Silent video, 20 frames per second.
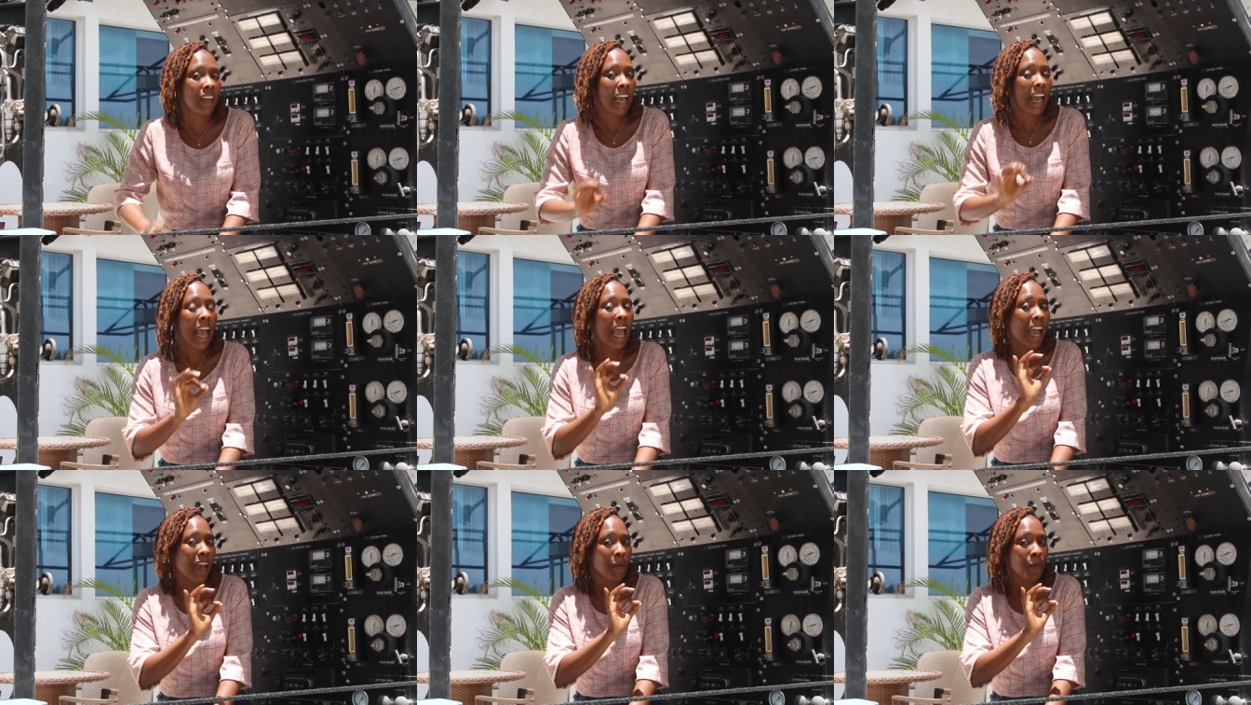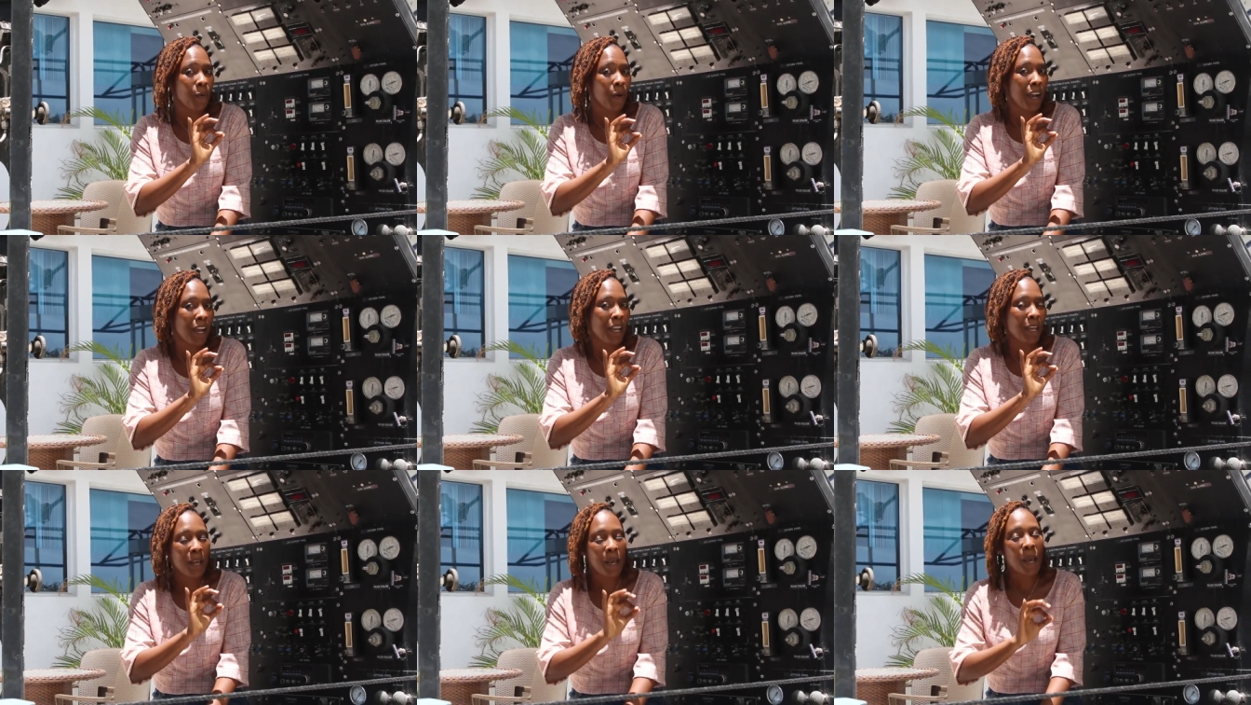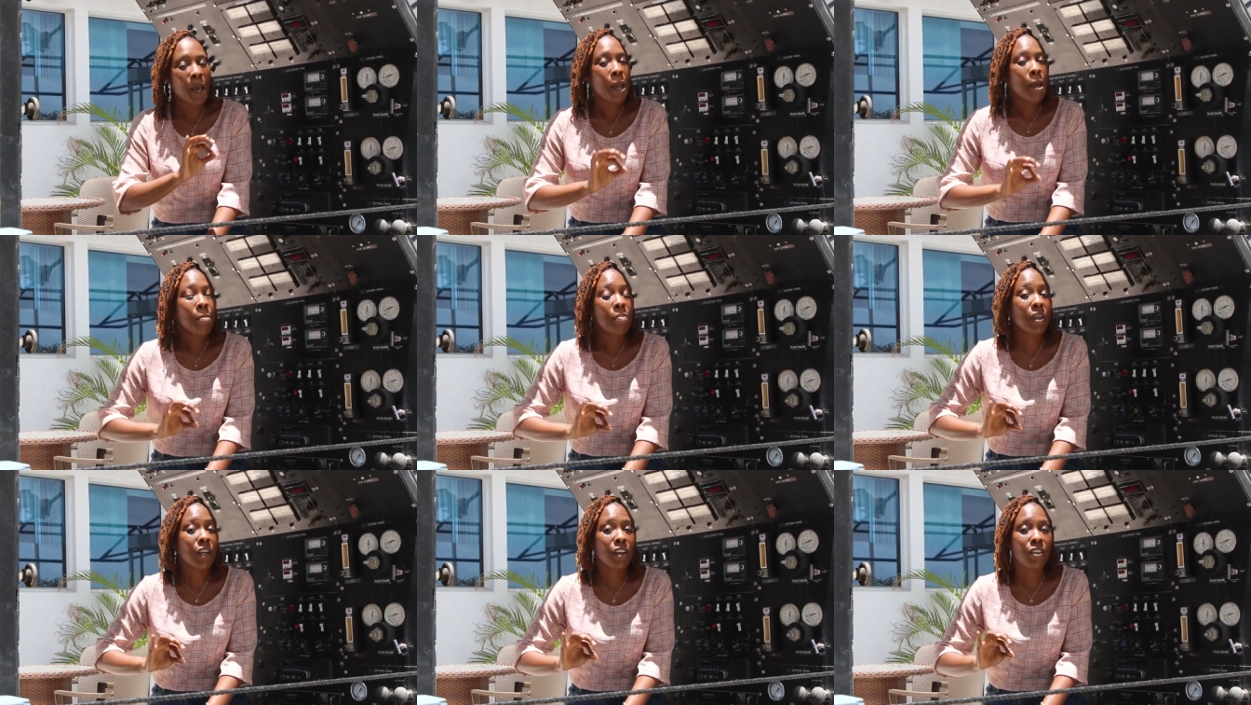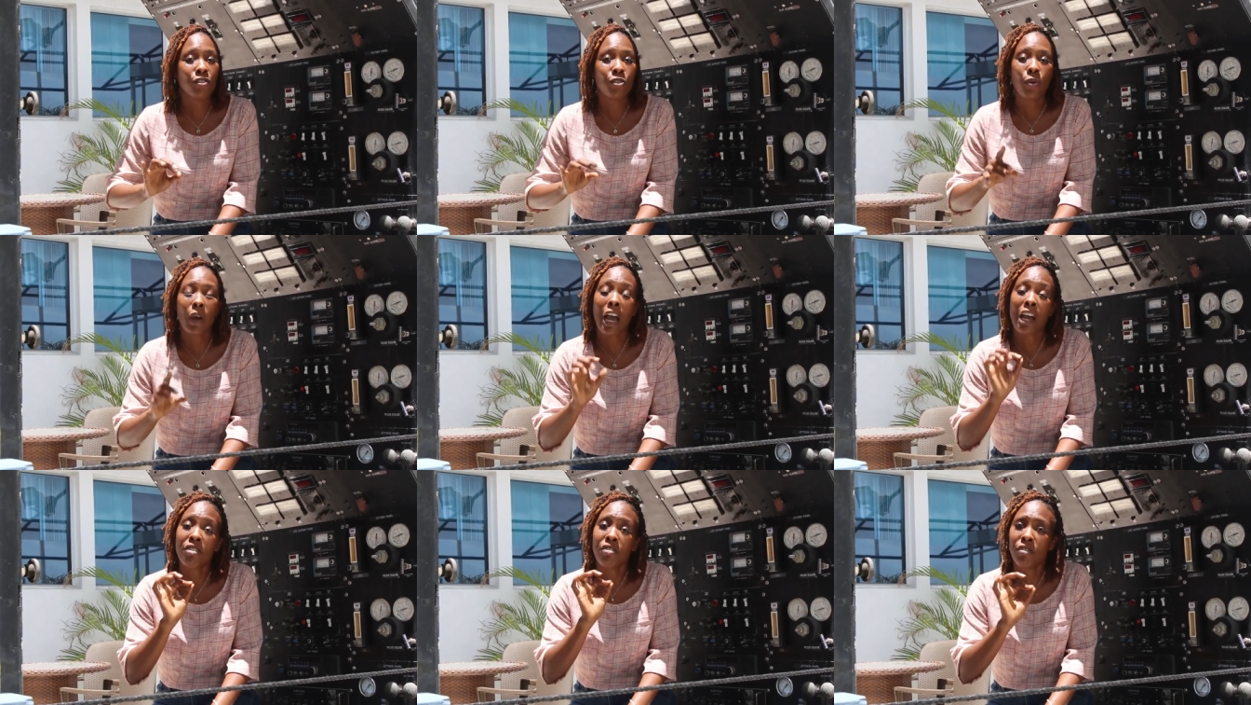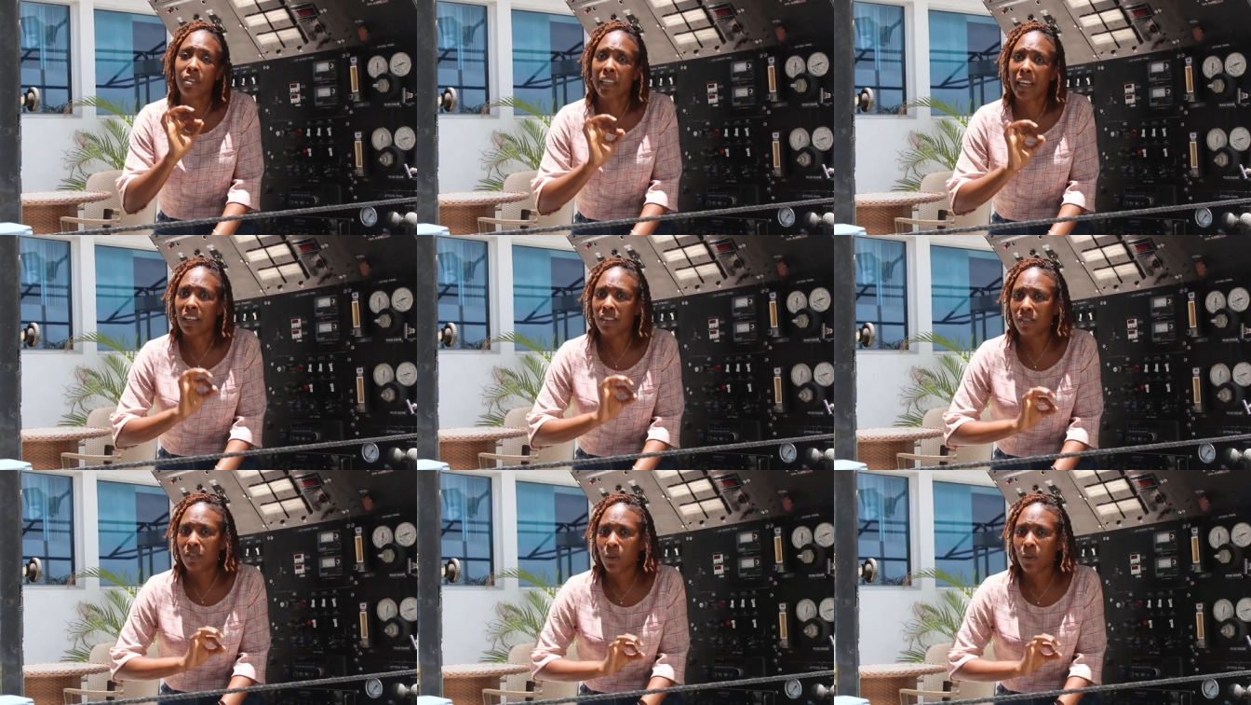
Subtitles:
And why? Because you actually get